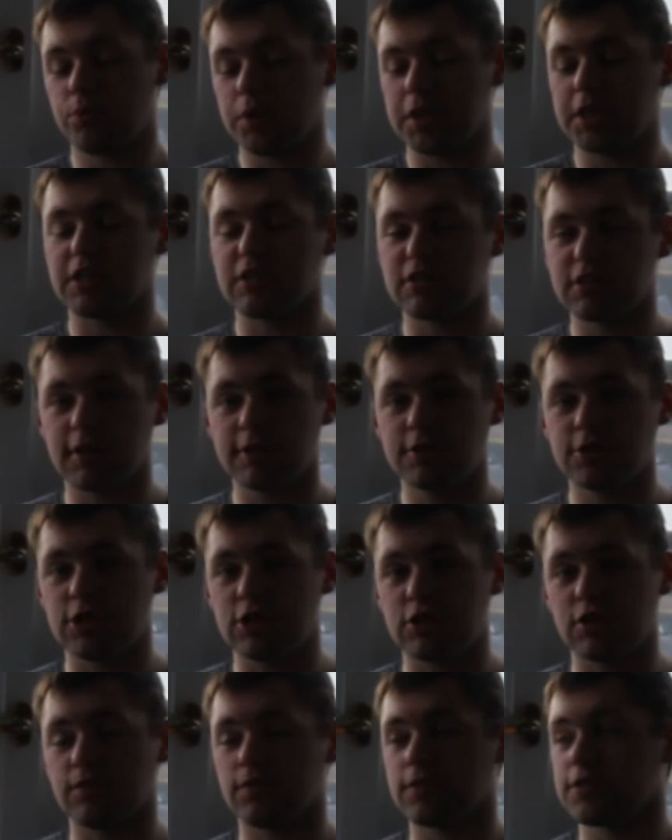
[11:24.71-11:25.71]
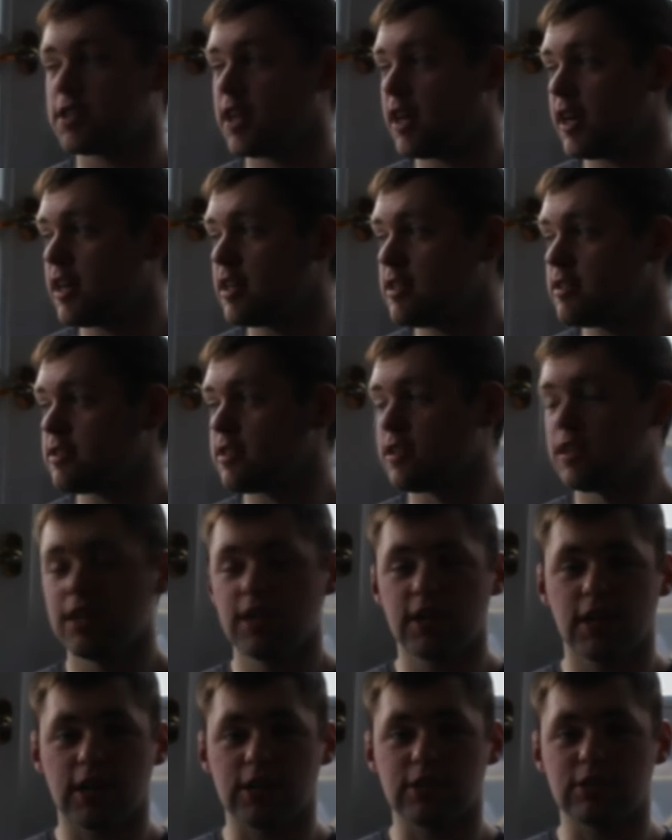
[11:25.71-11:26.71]
we can touch each other's hands,
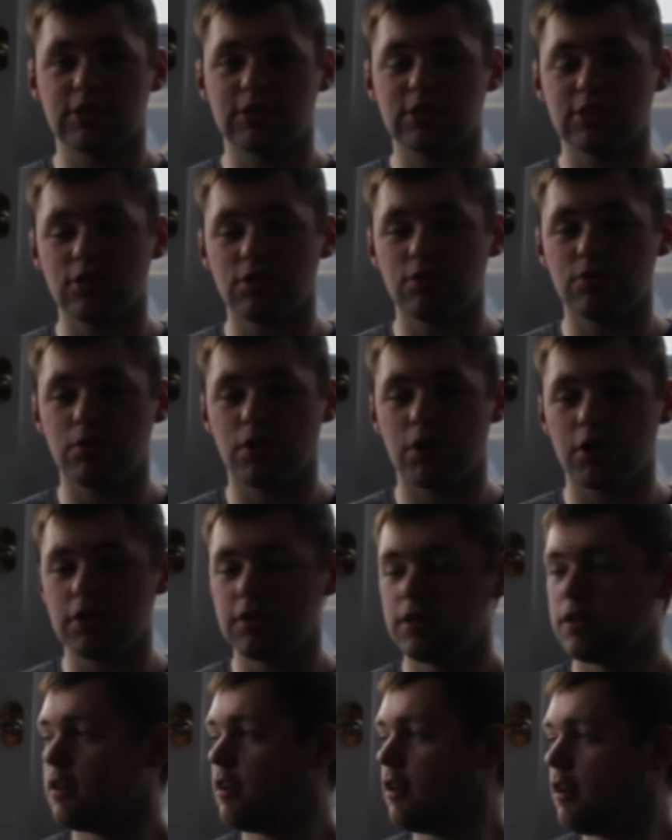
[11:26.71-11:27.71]
and so on.